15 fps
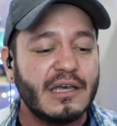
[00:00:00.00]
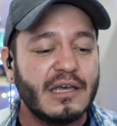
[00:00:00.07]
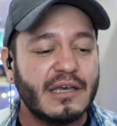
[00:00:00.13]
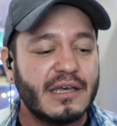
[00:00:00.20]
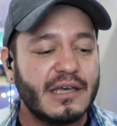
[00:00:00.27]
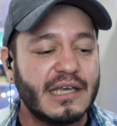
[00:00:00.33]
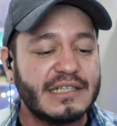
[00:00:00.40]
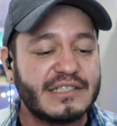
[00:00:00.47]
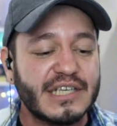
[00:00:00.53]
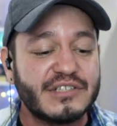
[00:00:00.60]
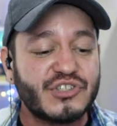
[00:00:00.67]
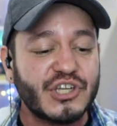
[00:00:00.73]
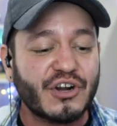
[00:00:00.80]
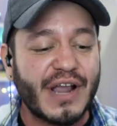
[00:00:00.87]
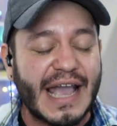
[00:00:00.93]
Is, is
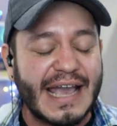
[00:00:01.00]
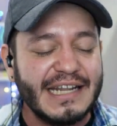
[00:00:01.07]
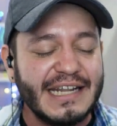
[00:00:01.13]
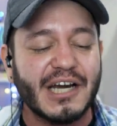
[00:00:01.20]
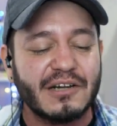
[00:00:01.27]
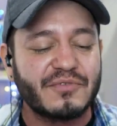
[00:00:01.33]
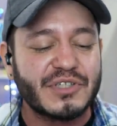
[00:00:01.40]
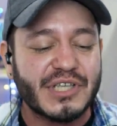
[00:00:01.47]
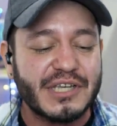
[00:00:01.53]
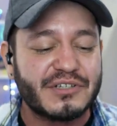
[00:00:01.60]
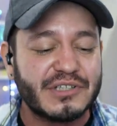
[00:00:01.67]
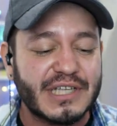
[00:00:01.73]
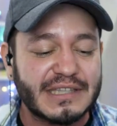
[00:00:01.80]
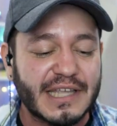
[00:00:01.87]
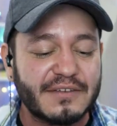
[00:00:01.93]
there any conversation
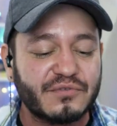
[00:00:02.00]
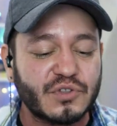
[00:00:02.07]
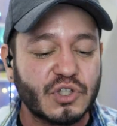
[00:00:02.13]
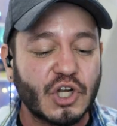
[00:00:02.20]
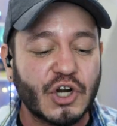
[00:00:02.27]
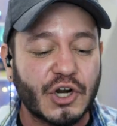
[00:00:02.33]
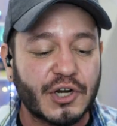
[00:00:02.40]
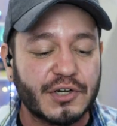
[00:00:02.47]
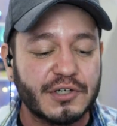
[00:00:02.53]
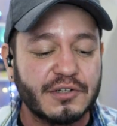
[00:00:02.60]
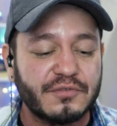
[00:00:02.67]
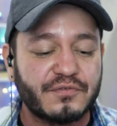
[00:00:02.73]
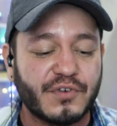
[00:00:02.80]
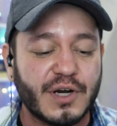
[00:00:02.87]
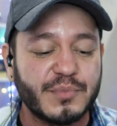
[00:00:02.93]
that they've learned
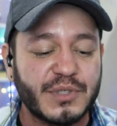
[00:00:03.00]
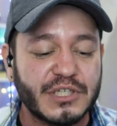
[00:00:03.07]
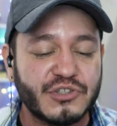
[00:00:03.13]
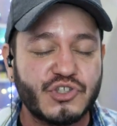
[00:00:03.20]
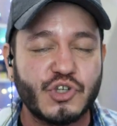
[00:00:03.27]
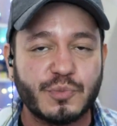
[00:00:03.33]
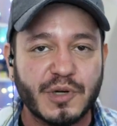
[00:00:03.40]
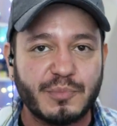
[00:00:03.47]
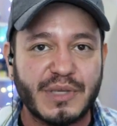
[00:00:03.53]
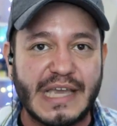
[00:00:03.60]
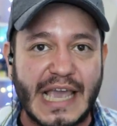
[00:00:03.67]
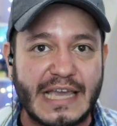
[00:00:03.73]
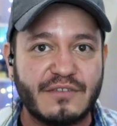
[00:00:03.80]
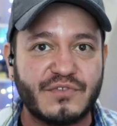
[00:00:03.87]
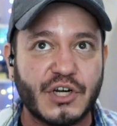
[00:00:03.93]
from consumer
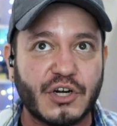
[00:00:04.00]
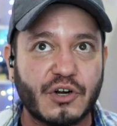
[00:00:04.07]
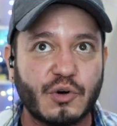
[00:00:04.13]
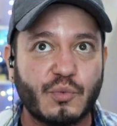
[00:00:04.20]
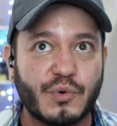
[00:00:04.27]
behavior with a